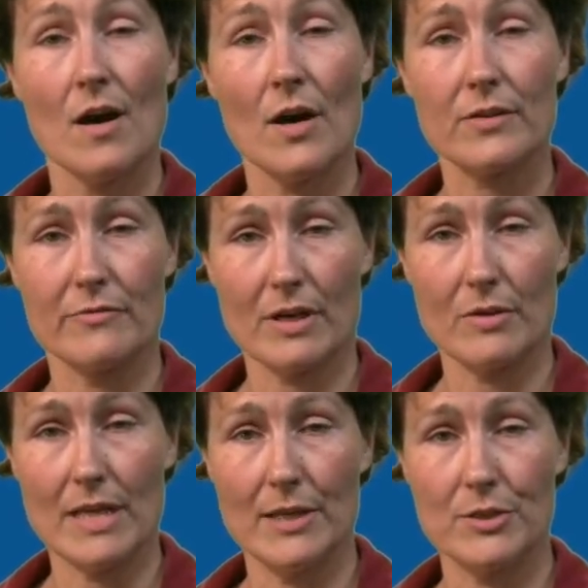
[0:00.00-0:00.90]
Other
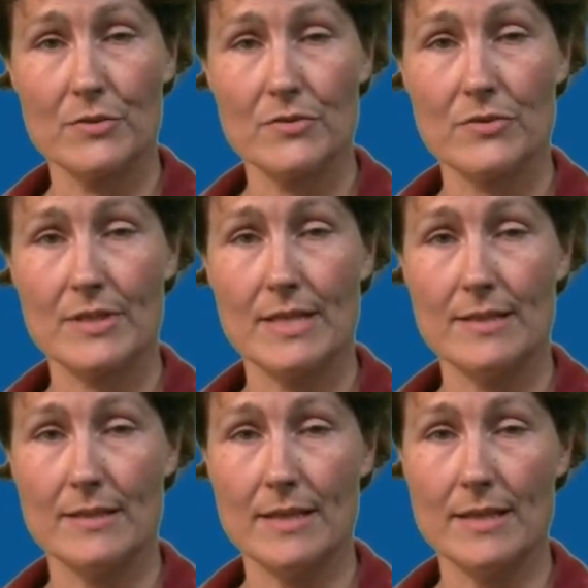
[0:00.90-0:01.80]
variations in
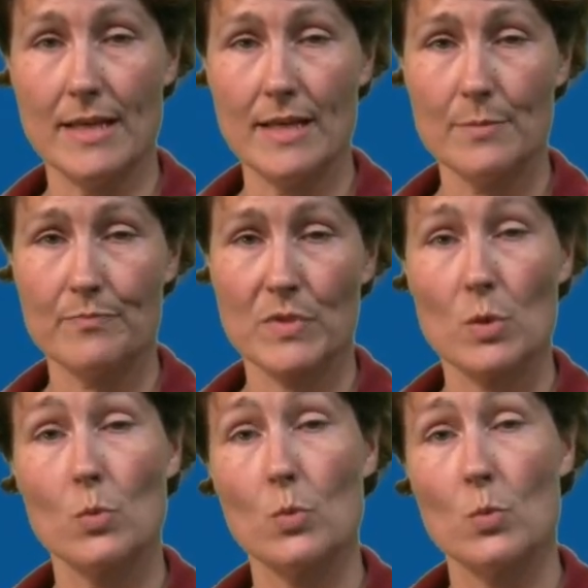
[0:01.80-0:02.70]
the DNA,
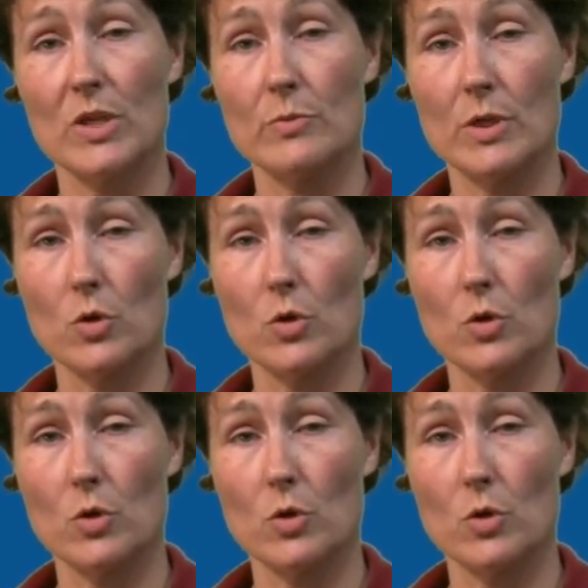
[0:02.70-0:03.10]
which we